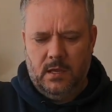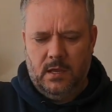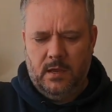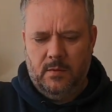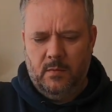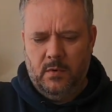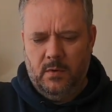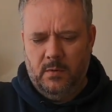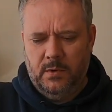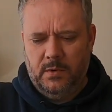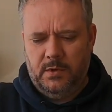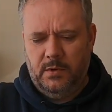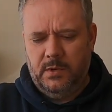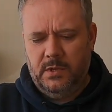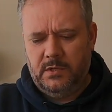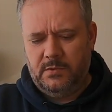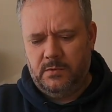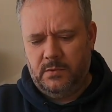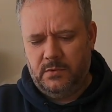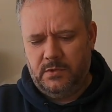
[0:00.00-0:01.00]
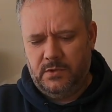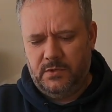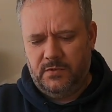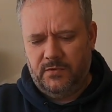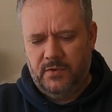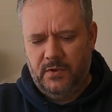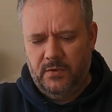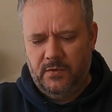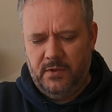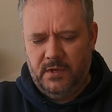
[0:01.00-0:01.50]
And what we'll do is we'll just
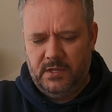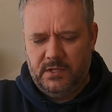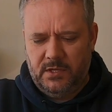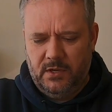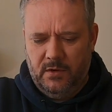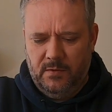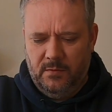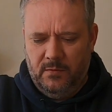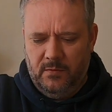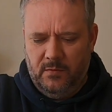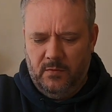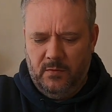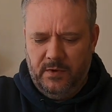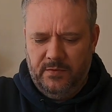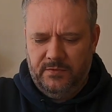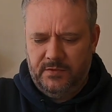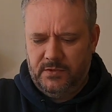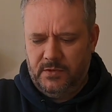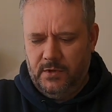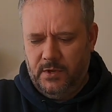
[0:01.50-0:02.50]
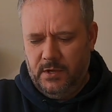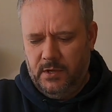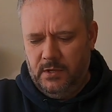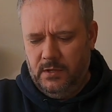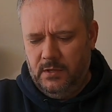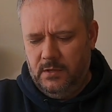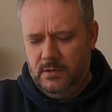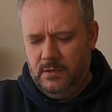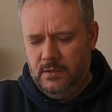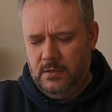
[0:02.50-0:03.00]
fill this up with soil